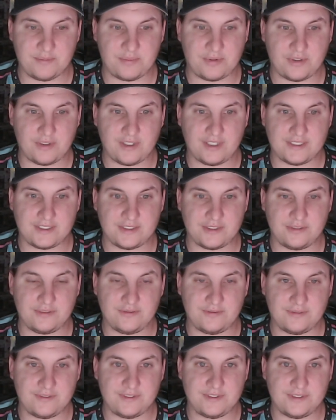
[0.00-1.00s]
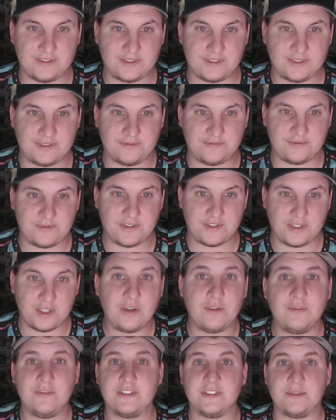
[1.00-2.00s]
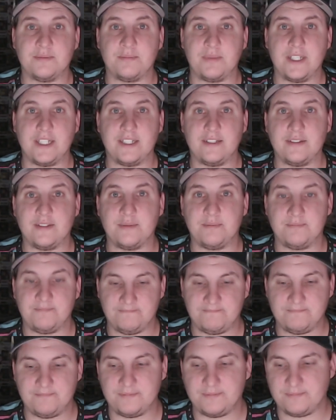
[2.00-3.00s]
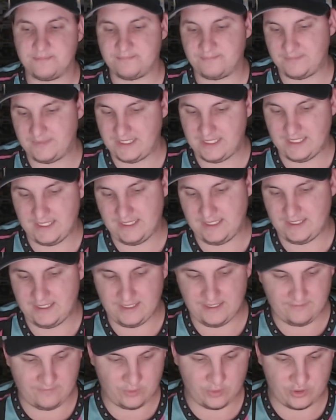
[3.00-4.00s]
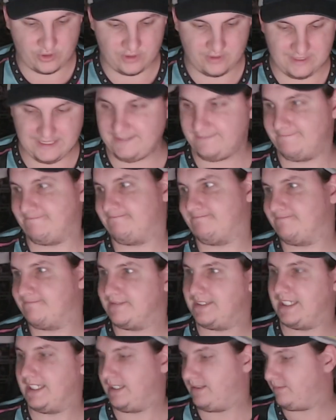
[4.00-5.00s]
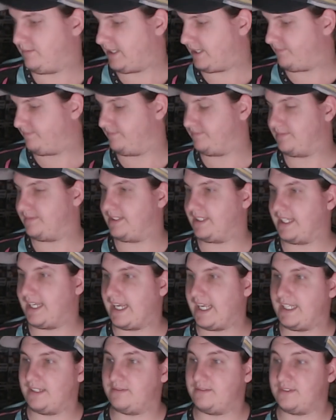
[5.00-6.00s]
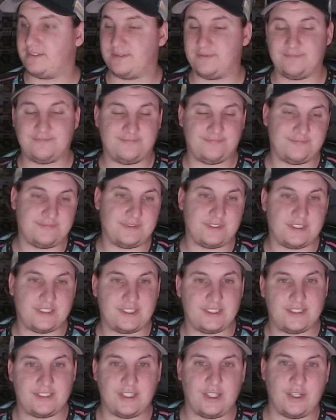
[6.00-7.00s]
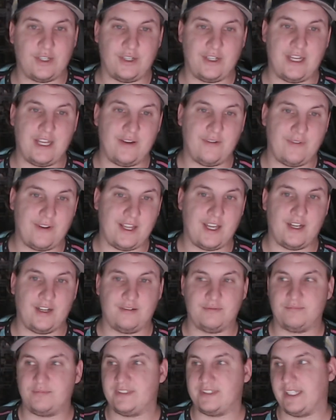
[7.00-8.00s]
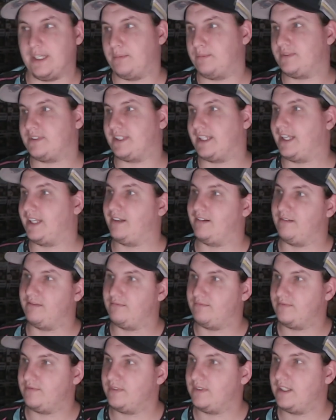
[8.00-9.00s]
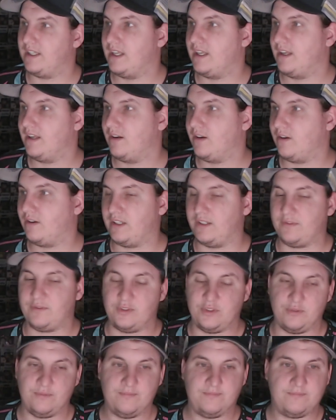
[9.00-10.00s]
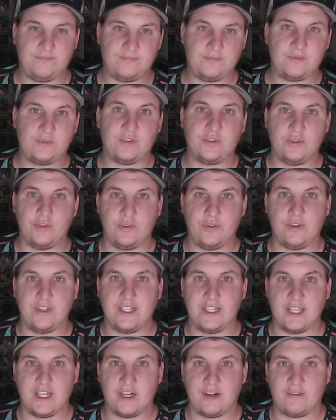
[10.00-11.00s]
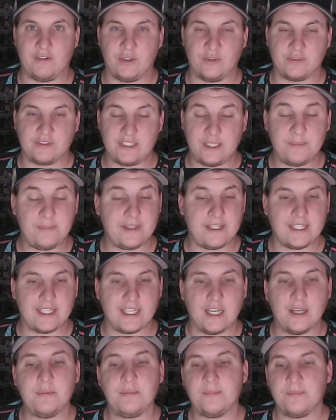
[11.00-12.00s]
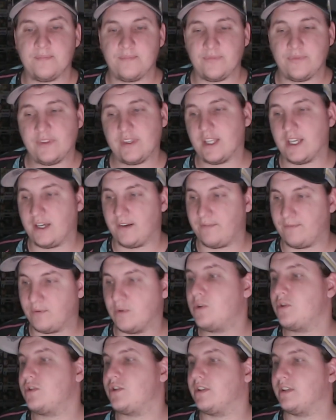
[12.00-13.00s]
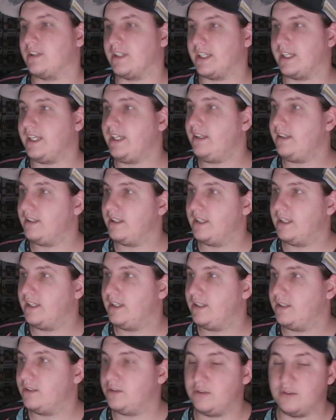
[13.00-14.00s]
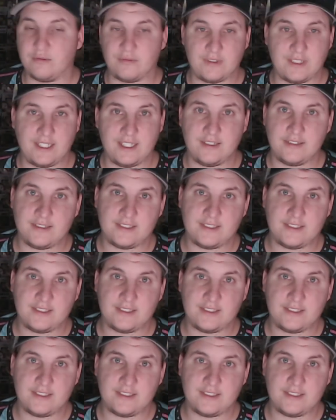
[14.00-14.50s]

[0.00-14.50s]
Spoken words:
price of the Dolphins beating them. Fortunately. But and so have our tips, and if you do the NRL tipping app, unfortunately, your round